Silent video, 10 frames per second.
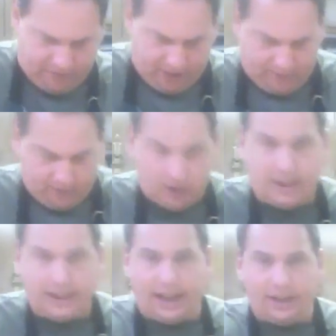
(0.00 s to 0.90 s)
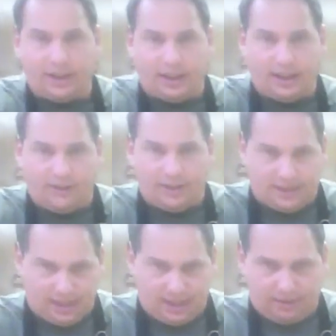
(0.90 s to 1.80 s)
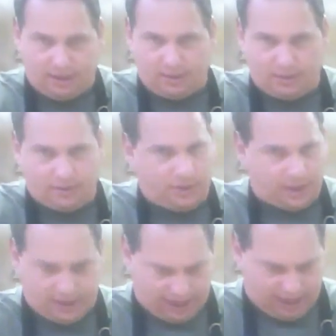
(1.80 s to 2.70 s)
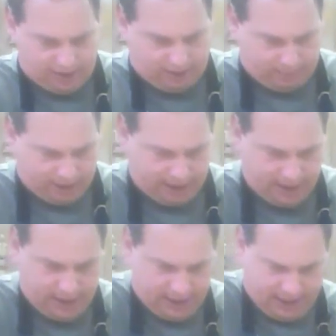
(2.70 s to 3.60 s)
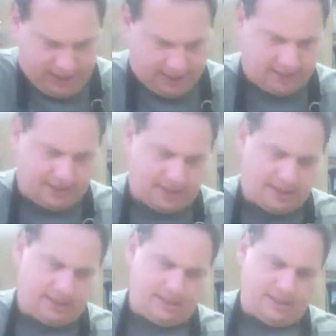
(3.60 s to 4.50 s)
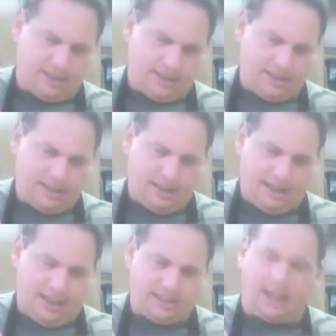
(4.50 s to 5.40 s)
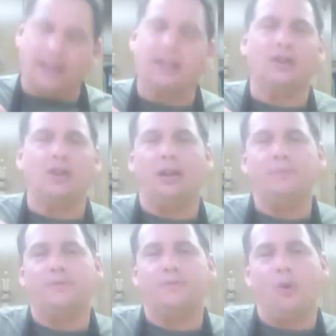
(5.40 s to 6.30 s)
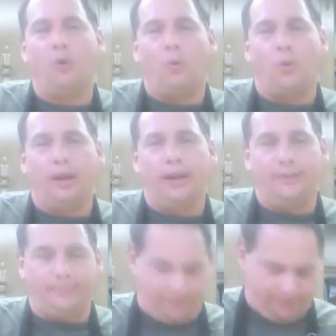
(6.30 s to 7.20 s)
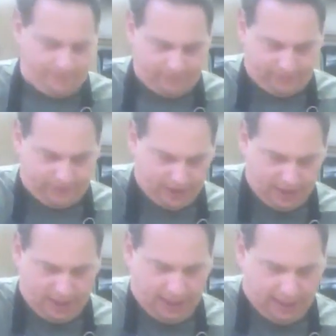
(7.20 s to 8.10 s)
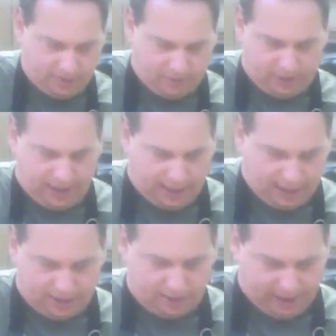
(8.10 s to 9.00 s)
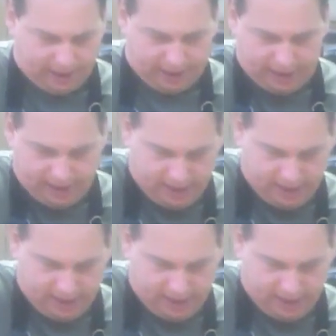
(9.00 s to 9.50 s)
And if you look at that, you can even see, I don't know if you can see that or not, but it's got little clumps of corn in it. It's really kind of sweet.